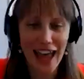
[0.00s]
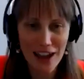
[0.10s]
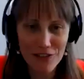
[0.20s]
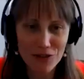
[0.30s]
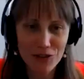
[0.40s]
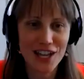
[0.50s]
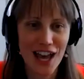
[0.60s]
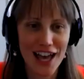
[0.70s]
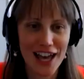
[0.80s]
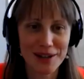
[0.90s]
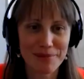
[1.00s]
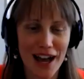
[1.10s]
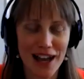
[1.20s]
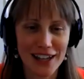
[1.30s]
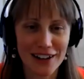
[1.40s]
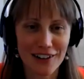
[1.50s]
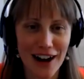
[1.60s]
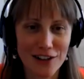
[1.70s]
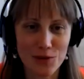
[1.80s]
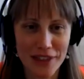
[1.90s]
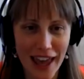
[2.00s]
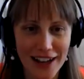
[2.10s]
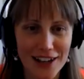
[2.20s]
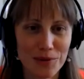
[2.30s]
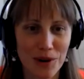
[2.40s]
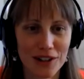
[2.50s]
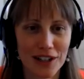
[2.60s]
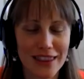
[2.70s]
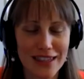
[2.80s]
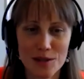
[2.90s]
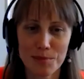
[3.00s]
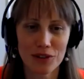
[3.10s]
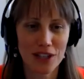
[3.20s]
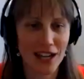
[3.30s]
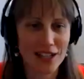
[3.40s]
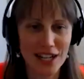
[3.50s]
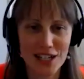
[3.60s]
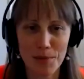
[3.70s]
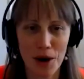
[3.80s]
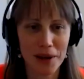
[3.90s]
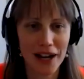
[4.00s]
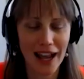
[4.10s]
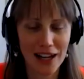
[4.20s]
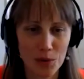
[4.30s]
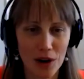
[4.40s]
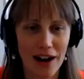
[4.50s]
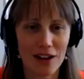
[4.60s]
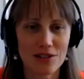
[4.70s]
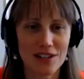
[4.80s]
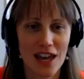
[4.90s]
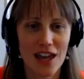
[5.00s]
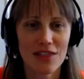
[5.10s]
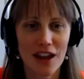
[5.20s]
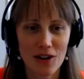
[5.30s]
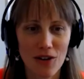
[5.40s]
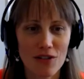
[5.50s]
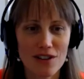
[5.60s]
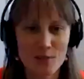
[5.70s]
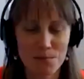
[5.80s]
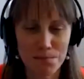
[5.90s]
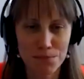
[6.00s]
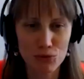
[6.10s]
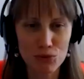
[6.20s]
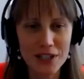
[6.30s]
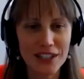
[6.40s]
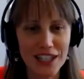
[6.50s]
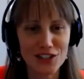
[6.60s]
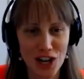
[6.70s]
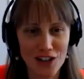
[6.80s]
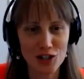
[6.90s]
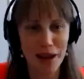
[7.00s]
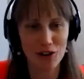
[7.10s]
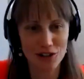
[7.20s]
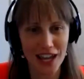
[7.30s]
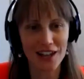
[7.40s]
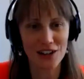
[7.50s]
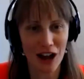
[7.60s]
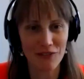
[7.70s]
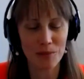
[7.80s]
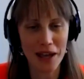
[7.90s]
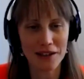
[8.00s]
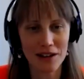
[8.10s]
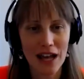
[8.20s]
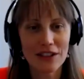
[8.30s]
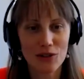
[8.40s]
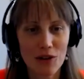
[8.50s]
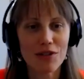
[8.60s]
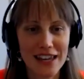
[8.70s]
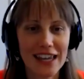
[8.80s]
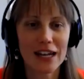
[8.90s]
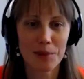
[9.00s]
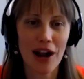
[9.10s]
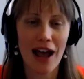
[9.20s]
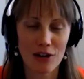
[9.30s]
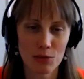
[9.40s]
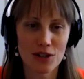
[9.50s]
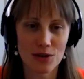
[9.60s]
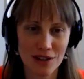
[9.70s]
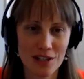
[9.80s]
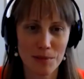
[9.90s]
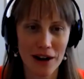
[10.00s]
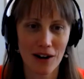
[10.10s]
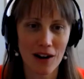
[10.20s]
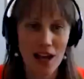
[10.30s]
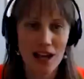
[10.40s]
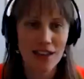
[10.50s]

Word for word: every time I interact with anyone in this building, at State Department, anywhere else, there are these brilliant change makers in government that are thinking about how do we do things better.